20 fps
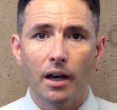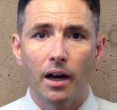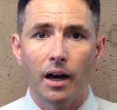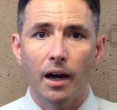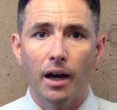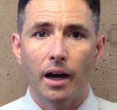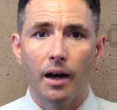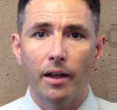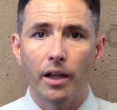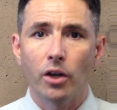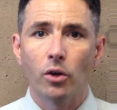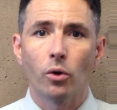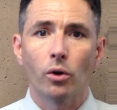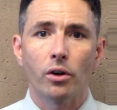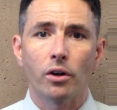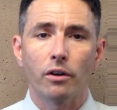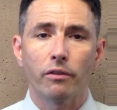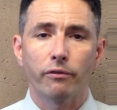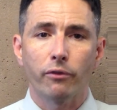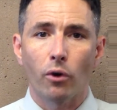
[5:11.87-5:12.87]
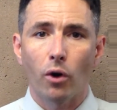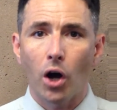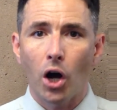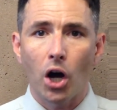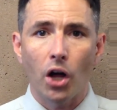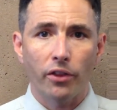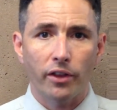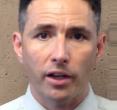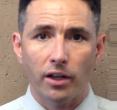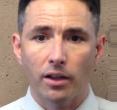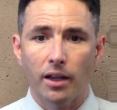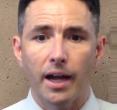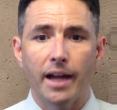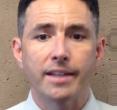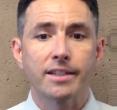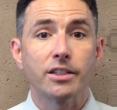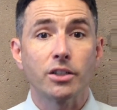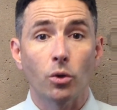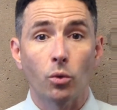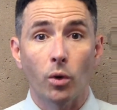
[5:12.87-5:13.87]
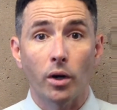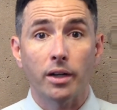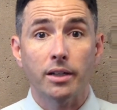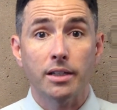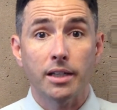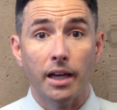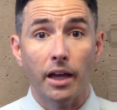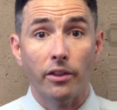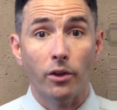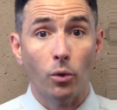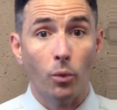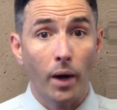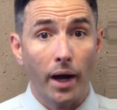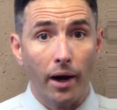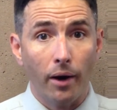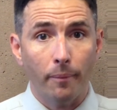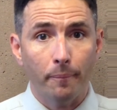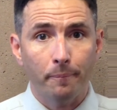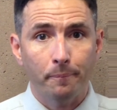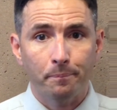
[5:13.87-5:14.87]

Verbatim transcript: uh, in order for all the clients to work together well.